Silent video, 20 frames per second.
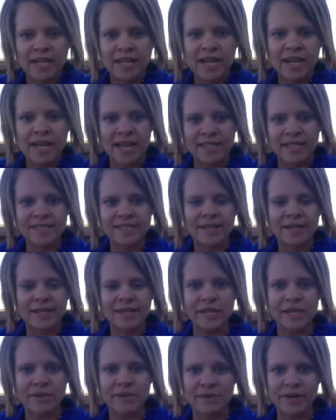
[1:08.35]
and
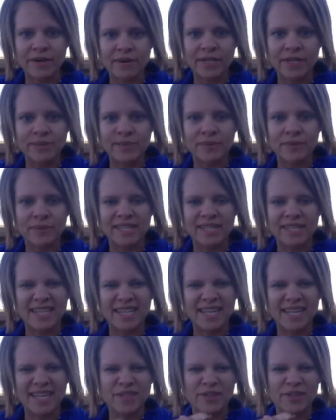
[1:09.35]
somebody regrets what they
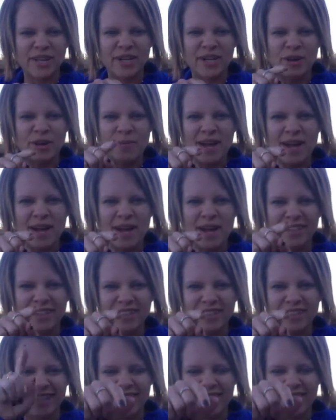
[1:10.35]
say, so they go back and
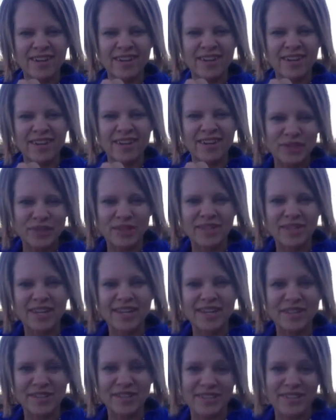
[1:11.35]
delete it all and you look
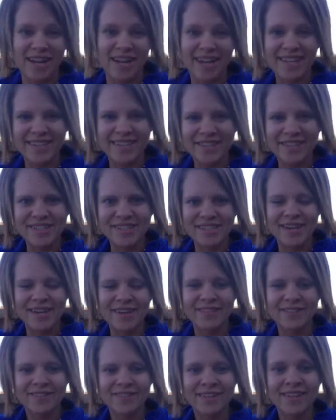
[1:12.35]
like you're talking to
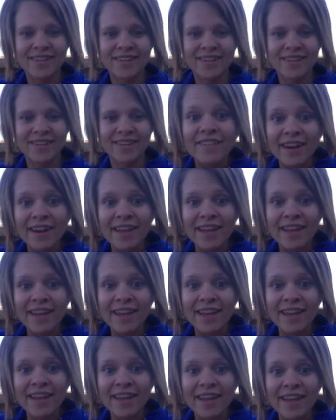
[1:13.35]
yourself. Ever had that
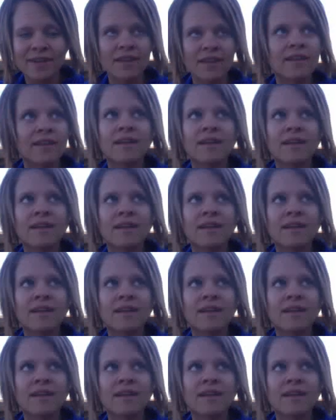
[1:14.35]
happen?
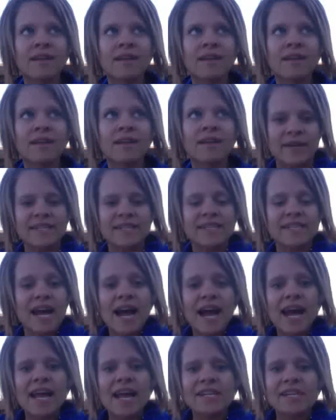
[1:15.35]
So, anyways,
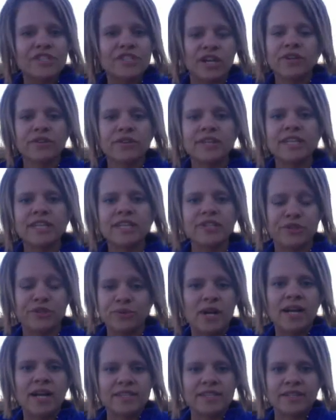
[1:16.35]
I generally do
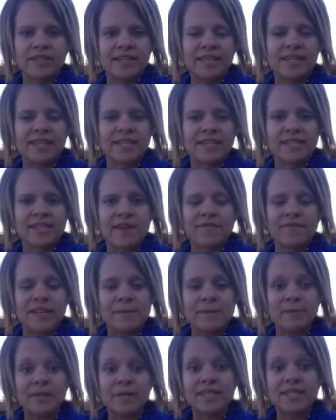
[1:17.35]
not delete things on
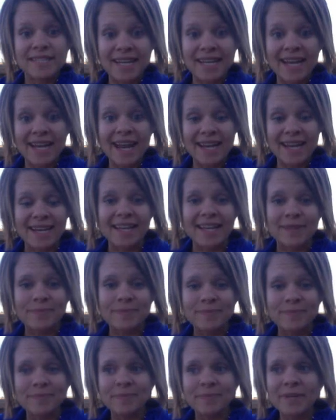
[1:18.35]
Facebook. Today I did
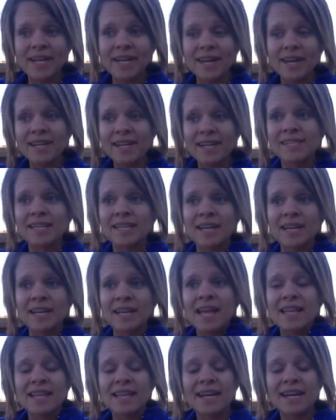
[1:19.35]
because
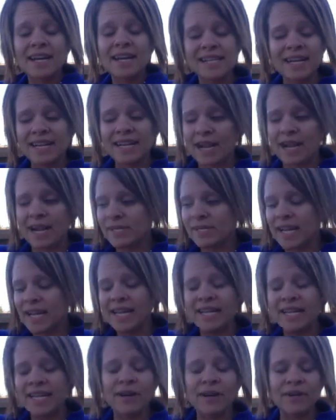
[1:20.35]
last night I was
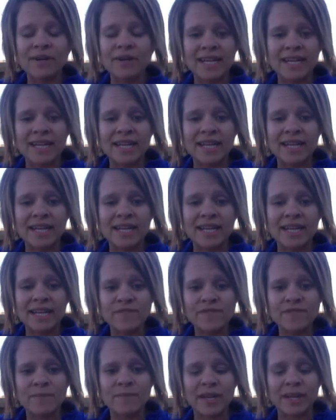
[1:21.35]
hanging out and I got a text
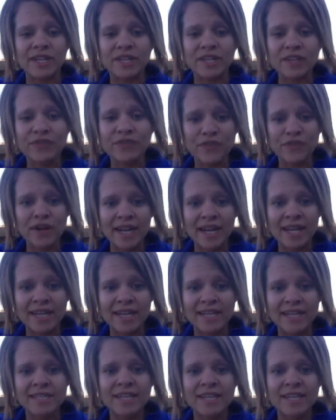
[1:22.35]
from my good friend